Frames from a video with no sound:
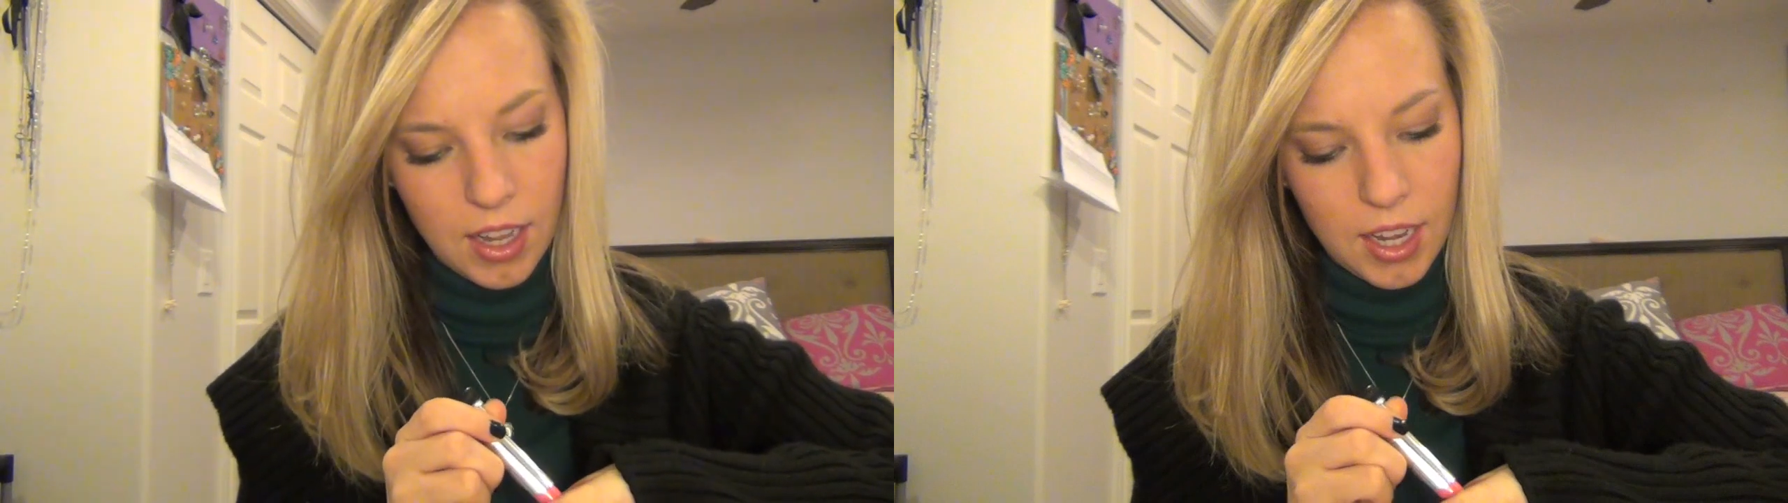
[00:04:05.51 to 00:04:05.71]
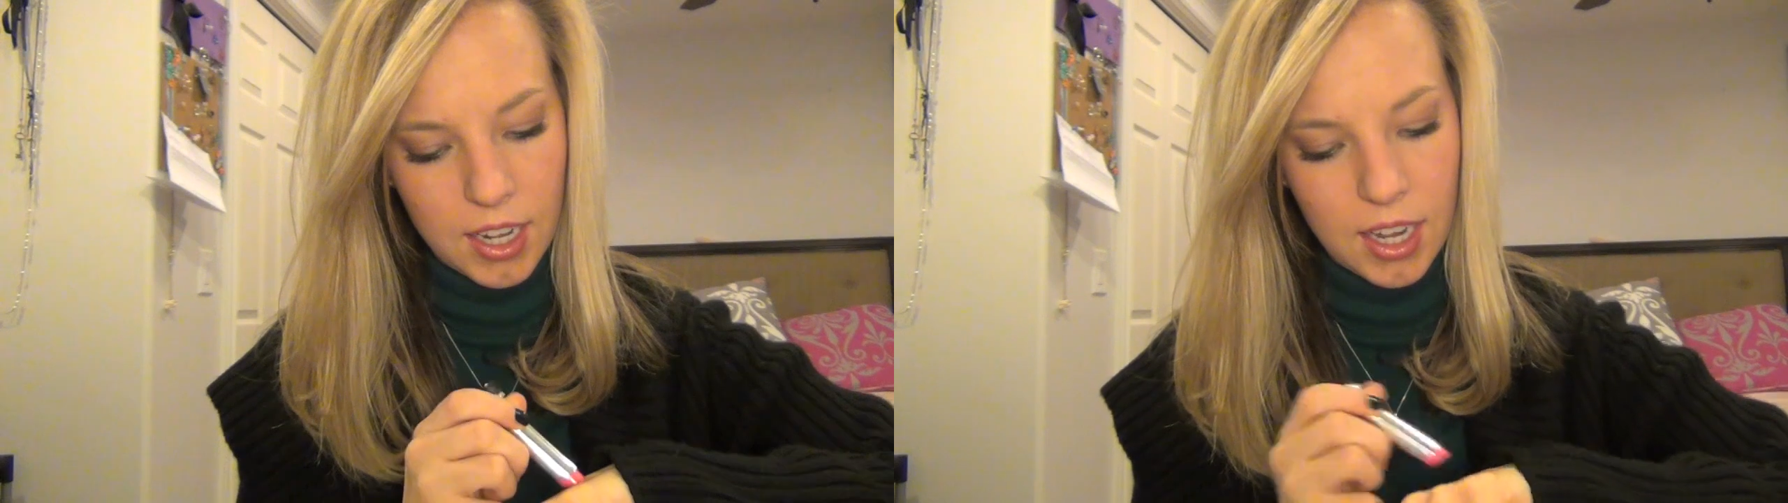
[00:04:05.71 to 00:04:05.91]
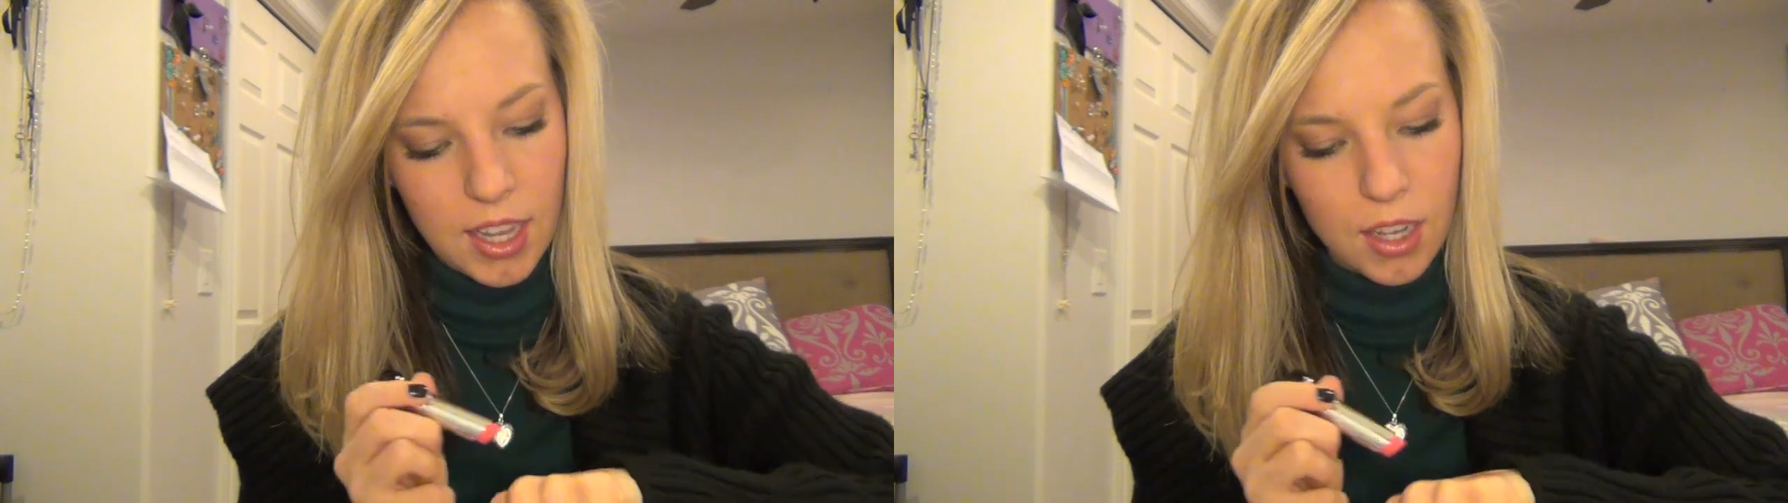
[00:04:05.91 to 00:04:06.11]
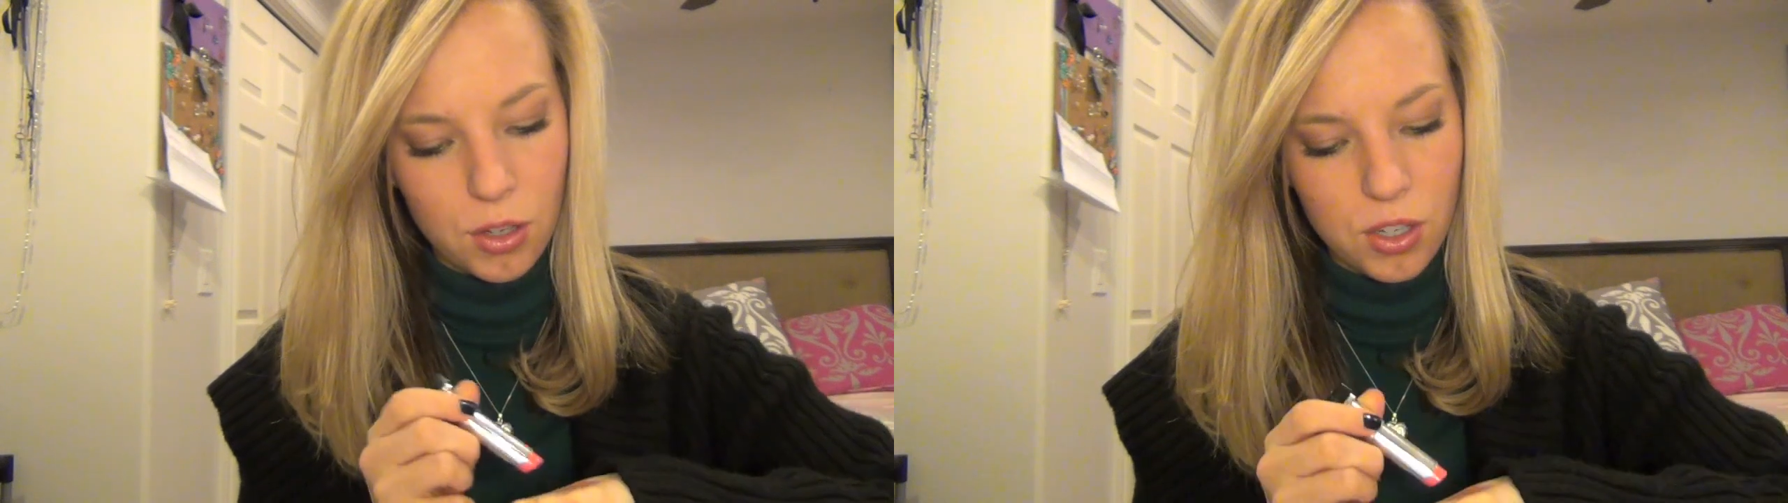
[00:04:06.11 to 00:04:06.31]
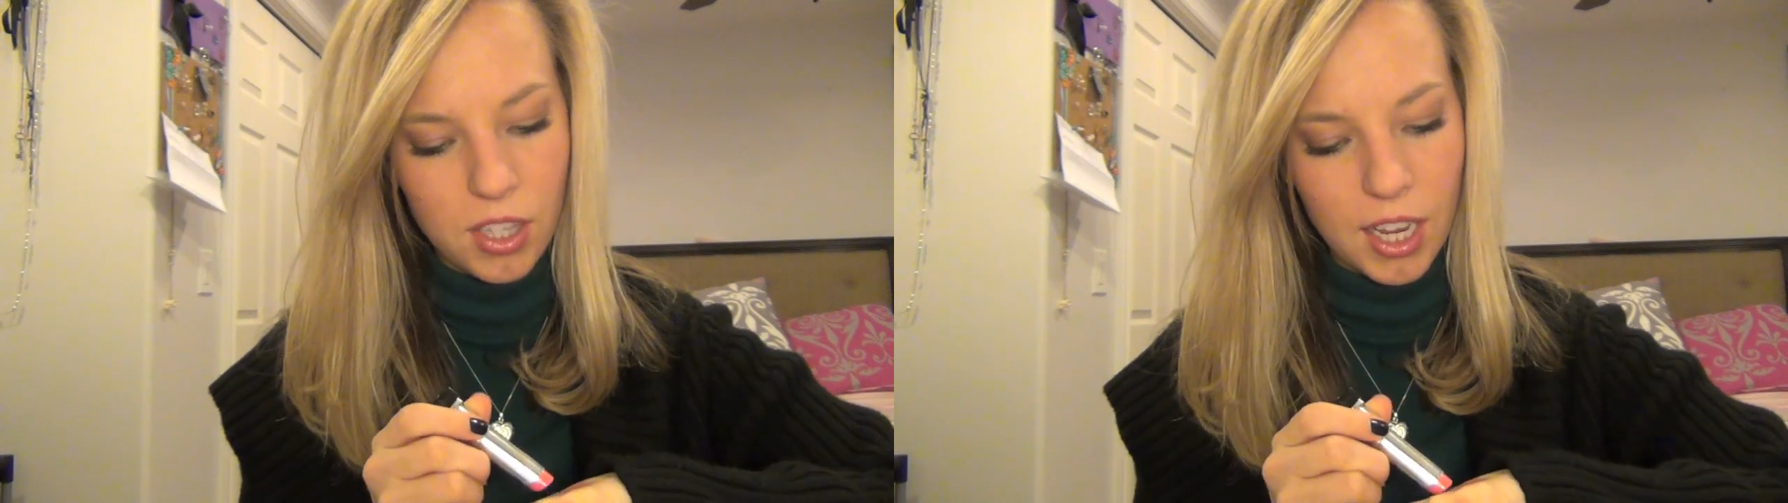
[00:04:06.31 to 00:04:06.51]
kind and they're
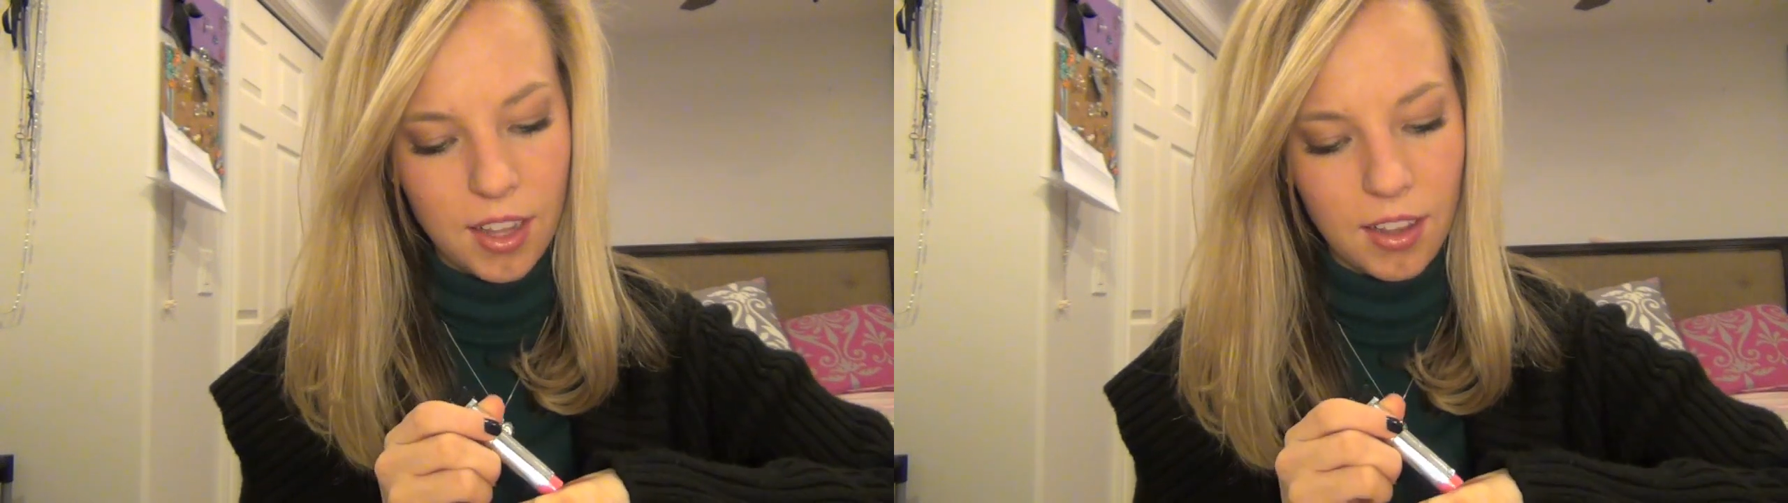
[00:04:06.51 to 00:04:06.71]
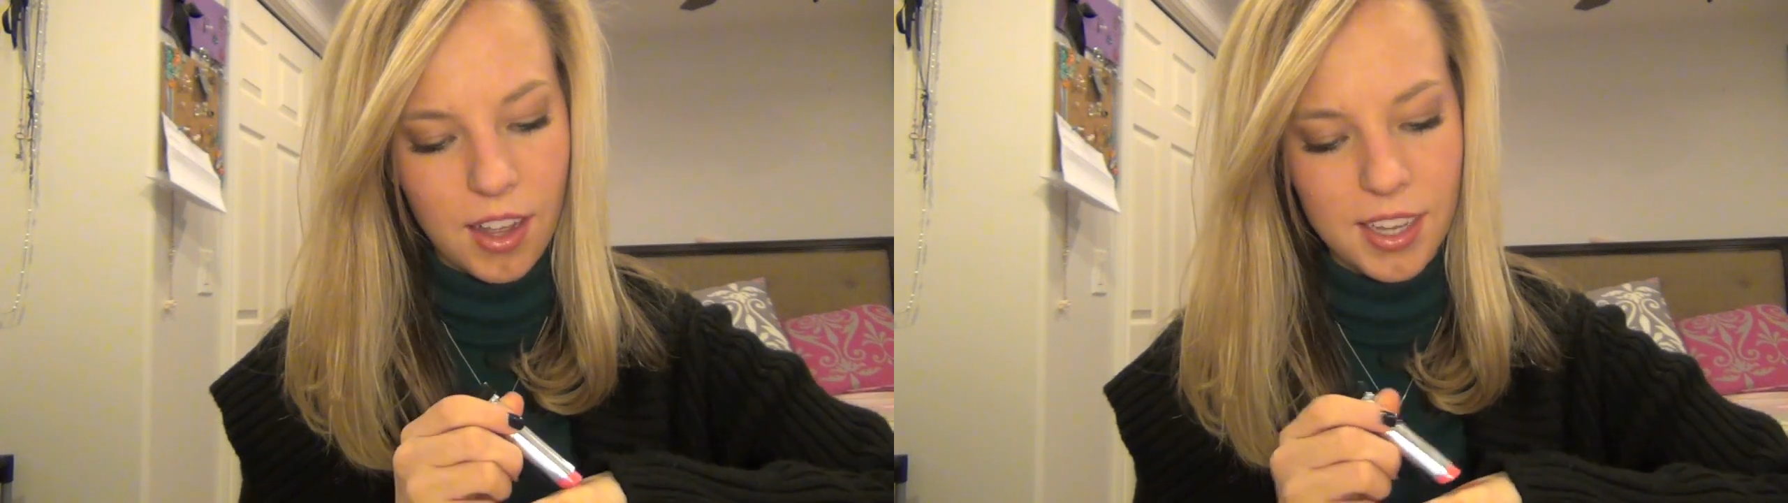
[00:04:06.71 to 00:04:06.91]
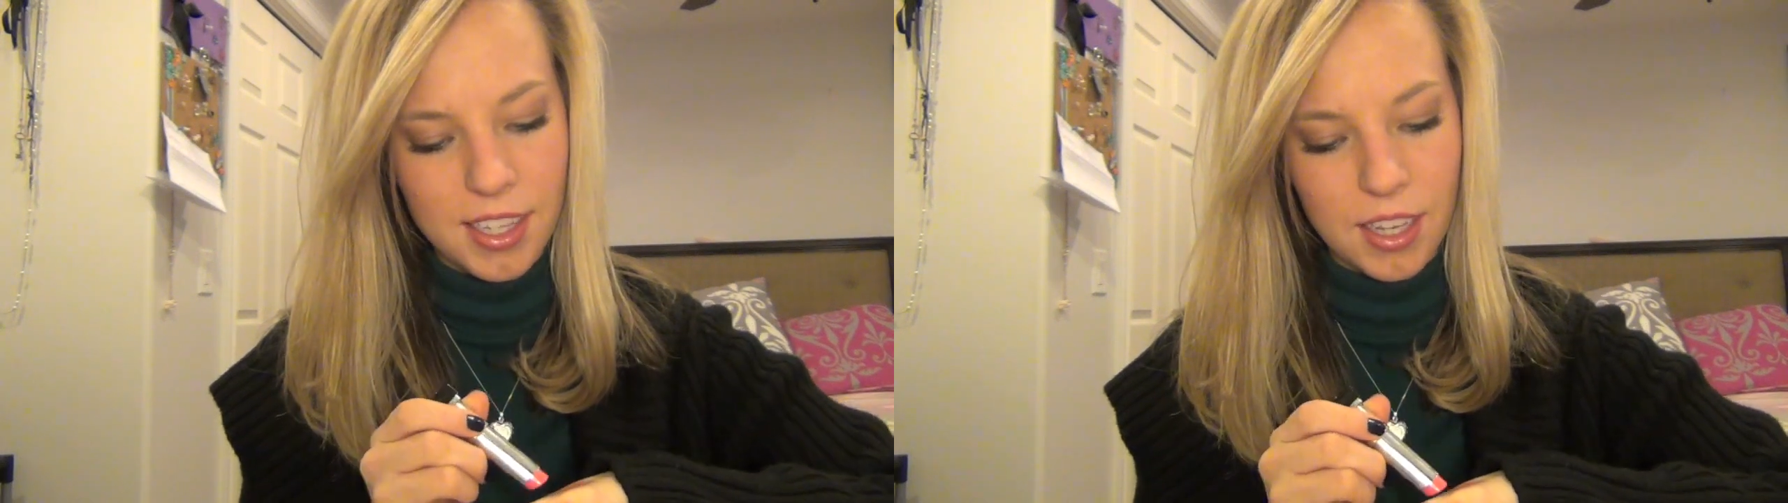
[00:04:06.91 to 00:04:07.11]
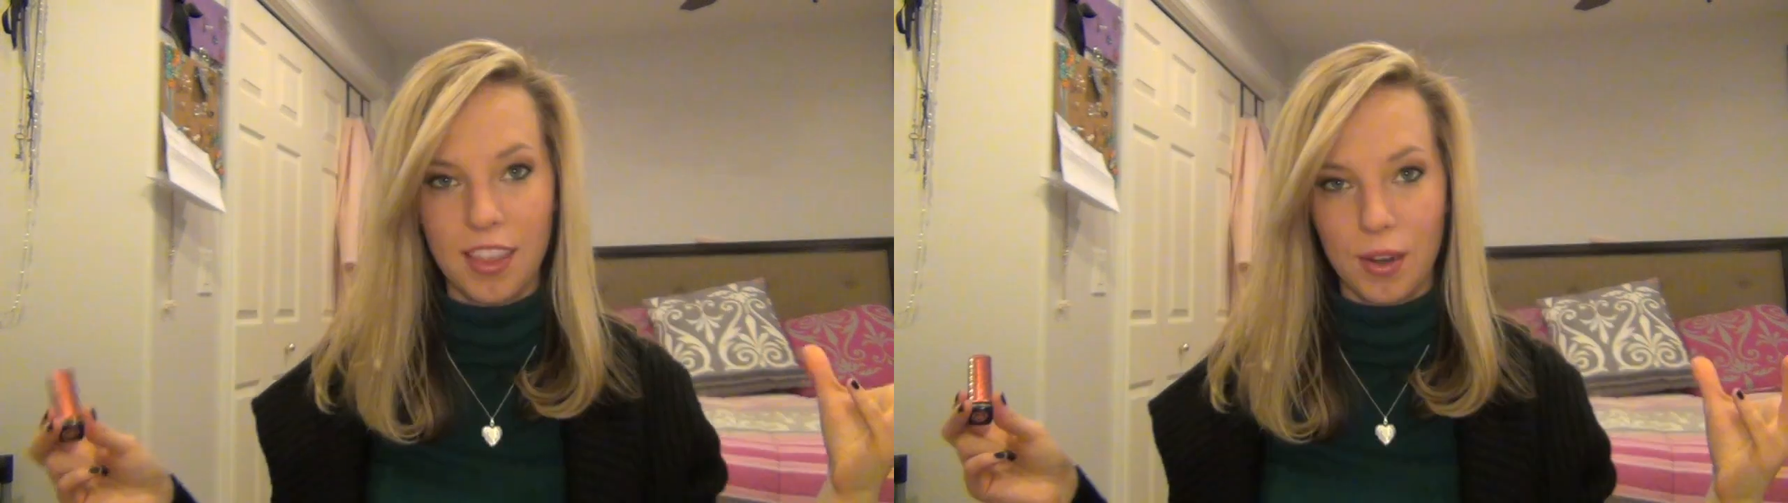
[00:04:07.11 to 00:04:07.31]
just like glossy.